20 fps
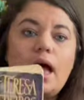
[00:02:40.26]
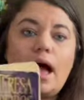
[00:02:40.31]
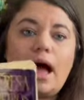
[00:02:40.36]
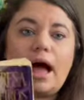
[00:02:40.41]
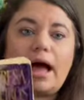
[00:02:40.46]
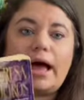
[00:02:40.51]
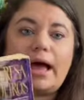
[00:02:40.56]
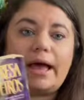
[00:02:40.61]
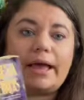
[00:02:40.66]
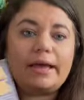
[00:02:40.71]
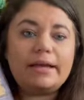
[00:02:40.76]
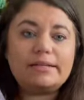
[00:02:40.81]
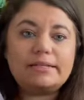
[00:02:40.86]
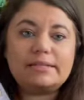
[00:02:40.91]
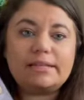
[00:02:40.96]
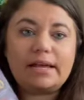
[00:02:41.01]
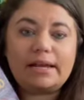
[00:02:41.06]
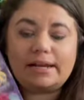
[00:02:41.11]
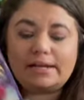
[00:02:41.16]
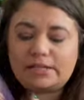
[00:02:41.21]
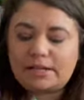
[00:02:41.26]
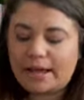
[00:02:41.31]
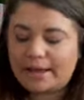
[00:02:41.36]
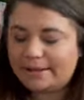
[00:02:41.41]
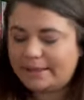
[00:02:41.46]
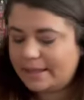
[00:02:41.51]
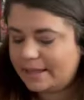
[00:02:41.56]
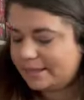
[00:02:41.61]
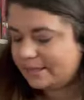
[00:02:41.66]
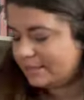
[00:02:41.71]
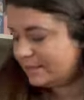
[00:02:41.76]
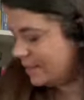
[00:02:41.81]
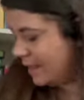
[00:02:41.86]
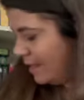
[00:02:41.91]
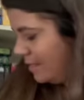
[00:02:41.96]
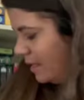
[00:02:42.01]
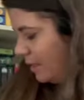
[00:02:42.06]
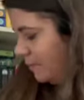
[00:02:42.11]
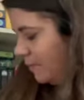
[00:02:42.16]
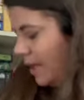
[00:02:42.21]
I decided to add this.
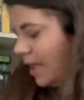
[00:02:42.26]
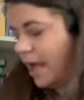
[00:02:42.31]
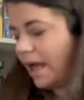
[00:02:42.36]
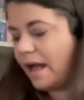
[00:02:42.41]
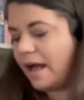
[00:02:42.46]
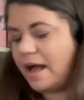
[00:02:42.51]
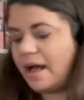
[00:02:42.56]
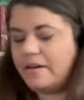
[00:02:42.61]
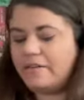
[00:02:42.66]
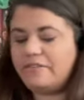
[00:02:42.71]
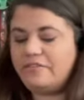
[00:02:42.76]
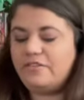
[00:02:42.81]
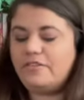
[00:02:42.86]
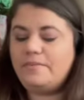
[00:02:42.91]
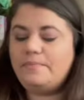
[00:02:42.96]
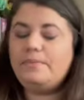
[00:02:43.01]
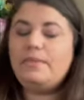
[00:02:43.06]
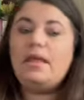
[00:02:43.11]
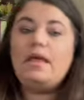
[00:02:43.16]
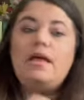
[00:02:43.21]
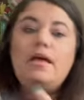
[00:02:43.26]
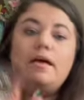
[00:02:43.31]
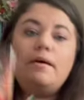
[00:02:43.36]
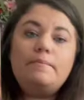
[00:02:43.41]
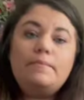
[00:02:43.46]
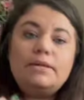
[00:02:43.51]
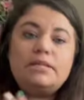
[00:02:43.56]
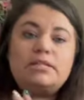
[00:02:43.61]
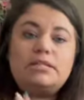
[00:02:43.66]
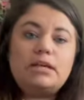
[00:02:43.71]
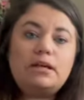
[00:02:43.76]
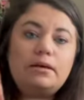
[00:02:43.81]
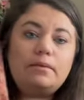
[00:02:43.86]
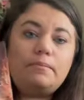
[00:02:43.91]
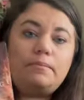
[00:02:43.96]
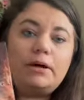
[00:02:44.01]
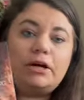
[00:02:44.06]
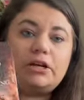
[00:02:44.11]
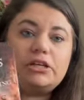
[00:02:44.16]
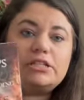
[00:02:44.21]
And then we have Miss
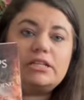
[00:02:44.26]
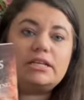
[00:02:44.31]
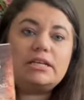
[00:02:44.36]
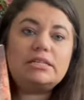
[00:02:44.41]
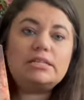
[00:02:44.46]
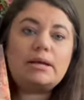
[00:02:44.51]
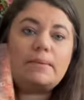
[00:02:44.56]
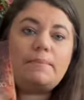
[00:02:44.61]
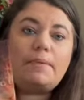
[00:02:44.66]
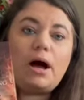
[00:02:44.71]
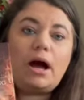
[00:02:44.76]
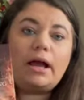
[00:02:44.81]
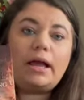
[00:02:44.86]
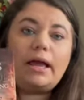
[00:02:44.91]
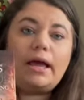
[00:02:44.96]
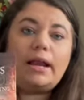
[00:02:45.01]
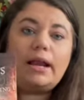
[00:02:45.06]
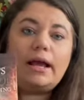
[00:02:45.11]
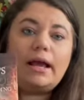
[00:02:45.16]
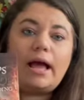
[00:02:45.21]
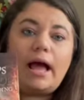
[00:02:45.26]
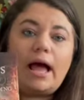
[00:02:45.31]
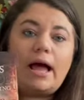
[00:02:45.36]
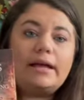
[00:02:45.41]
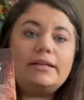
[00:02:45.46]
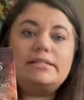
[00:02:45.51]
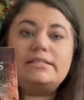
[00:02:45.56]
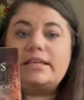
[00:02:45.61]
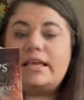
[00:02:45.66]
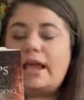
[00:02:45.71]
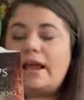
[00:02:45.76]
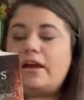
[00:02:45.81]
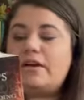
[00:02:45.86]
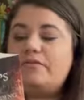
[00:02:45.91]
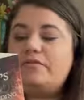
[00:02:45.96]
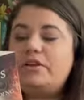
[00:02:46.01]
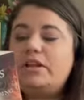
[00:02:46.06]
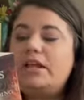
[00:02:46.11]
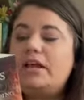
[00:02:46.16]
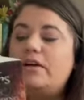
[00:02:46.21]
Percy's Pocket Guide to the Care and
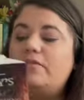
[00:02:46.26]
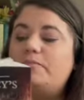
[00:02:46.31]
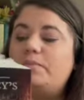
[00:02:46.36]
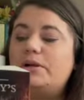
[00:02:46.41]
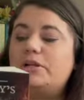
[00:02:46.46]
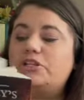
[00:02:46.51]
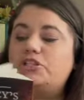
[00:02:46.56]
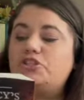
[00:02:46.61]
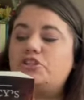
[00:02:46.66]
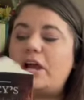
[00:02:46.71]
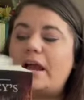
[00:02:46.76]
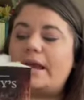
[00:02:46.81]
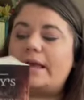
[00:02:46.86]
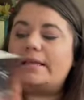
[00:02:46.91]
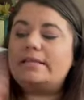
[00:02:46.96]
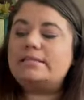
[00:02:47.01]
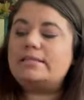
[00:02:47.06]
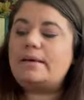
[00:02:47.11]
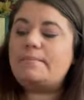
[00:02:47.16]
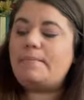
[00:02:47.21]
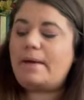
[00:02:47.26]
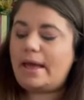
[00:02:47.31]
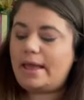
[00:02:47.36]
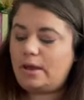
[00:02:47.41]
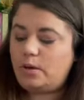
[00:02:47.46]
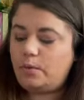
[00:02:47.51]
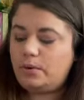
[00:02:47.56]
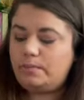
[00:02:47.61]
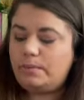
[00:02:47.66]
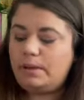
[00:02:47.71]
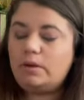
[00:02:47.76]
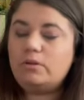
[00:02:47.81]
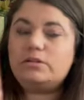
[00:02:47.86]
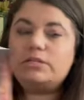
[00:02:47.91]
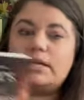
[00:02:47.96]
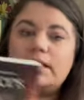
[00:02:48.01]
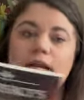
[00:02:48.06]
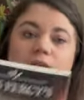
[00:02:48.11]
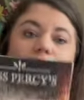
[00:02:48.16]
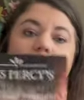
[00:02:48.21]
Feeding of British Dragons by Quinby
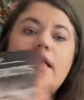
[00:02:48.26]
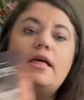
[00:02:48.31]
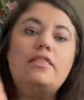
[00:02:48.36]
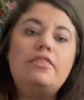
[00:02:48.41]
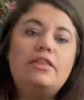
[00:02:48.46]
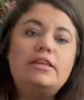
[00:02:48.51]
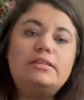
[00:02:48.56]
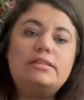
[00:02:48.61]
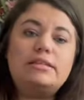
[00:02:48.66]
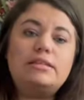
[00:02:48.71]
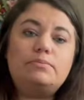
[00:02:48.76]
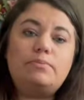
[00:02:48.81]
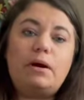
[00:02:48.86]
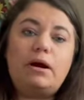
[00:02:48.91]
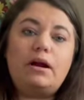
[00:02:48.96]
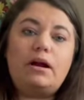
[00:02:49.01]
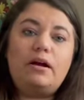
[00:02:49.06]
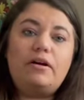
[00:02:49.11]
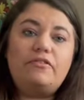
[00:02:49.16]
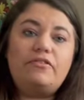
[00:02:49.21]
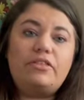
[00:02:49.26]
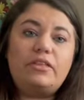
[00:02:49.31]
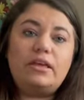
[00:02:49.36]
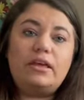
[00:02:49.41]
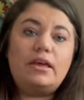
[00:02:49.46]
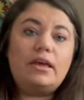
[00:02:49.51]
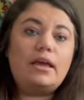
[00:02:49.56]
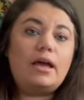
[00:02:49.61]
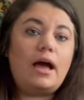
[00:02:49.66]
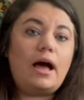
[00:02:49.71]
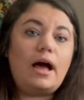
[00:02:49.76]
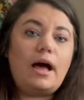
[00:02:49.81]
Olson. This is part of the